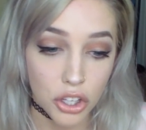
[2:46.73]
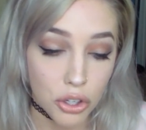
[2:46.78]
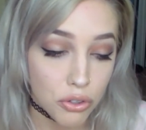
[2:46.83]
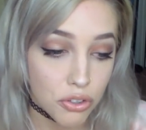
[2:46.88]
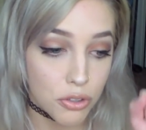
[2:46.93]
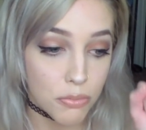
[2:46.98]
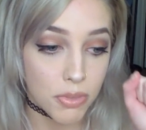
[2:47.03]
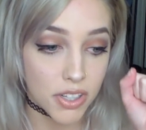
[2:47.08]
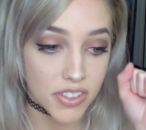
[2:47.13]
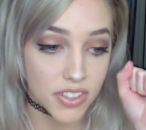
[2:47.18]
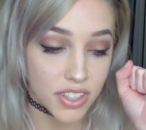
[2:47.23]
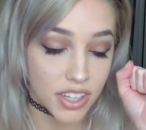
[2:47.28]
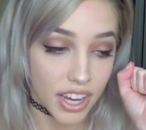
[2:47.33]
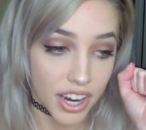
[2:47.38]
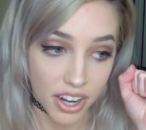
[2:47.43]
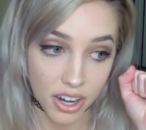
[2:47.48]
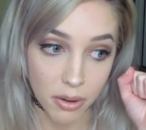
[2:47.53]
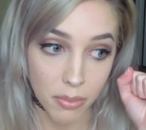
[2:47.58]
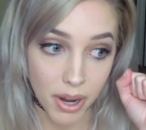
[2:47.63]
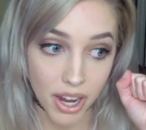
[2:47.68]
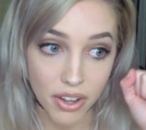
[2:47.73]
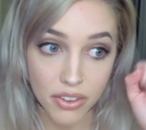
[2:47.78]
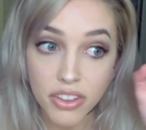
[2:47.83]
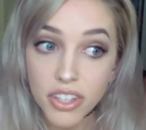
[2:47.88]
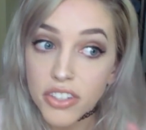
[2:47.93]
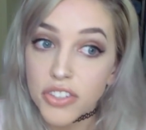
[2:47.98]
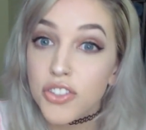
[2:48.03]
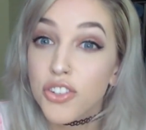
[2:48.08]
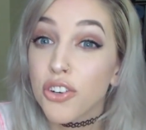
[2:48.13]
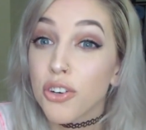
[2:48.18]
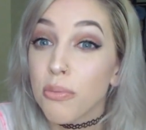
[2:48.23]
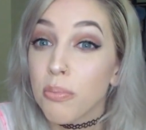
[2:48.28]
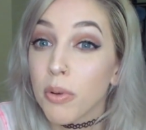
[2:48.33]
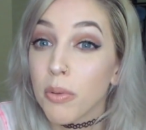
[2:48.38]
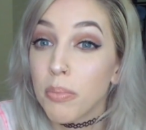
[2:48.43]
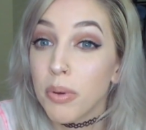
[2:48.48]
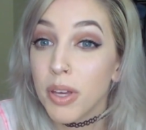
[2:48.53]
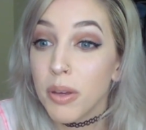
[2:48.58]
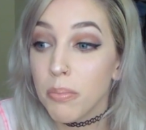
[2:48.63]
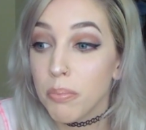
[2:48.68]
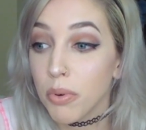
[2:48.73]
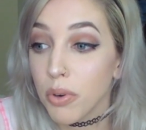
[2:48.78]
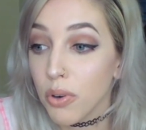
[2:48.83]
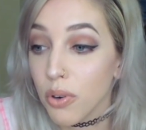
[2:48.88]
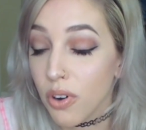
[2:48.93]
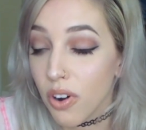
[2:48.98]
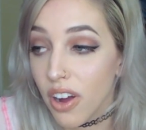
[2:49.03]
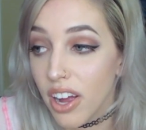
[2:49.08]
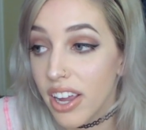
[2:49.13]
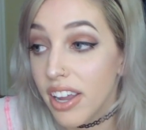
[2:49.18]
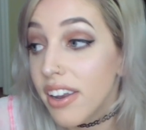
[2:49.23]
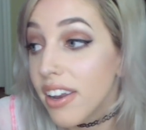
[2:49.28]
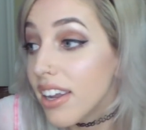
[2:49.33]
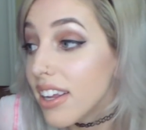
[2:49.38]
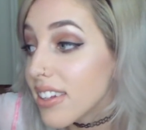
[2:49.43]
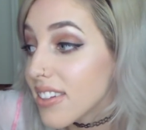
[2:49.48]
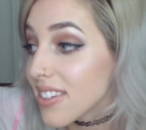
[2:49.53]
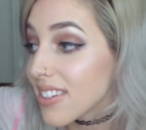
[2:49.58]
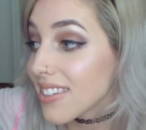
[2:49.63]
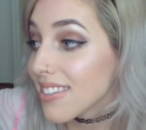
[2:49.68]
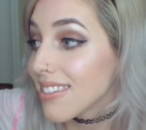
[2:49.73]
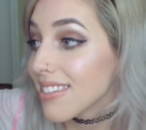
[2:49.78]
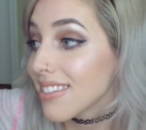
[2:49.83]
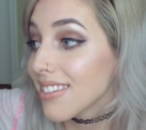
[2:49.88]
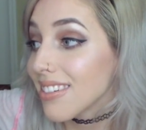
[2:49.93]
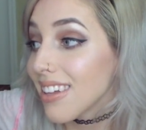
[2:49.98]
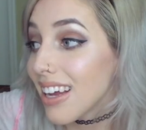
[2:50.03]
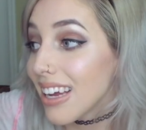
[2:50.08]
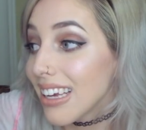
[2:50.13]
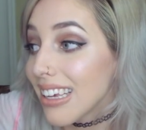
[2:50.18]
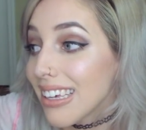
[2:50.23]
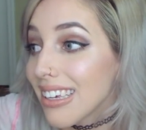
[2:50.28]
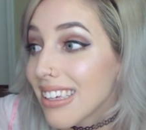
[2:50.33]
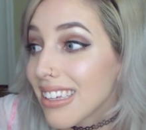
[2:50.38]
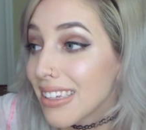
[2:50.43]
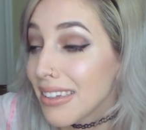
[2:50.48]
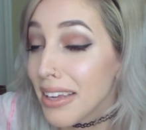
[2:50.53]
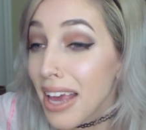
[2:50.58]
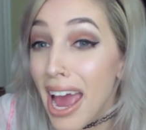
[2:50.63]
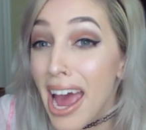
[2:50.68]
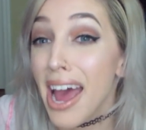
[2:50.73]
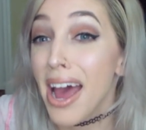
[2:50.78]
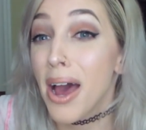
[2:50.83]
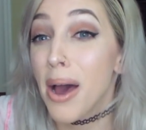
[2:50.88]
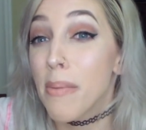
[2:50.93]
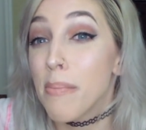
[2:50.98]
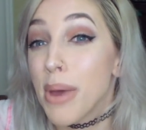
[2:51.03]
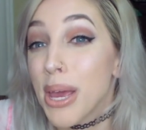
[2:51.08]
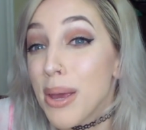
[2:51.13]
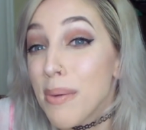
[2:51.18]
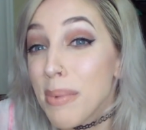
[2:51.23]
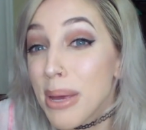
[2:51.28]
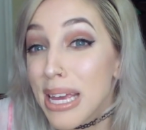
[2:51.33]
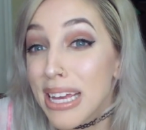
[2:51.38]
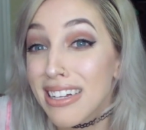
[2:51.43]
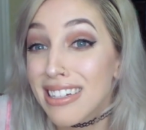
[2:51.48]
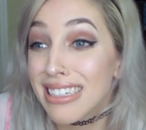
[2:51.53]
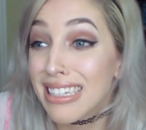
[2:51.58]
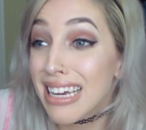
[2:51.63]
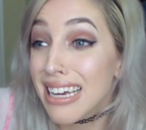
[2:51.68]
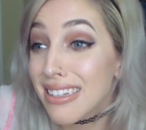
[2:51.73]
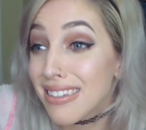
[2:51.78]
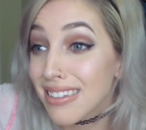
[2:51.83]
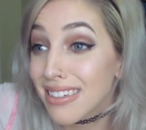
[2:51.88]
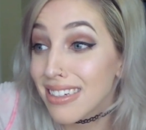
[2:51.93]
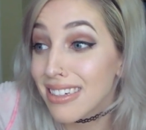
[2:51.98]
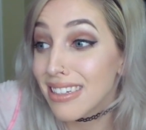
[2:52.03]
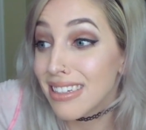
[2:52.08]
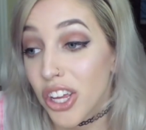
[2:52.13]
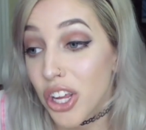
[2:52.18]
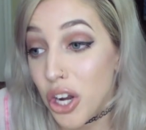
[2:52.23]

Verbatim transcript: YouTube doesn't care about this group of people, and it's like, yeah, maybe it doesn't.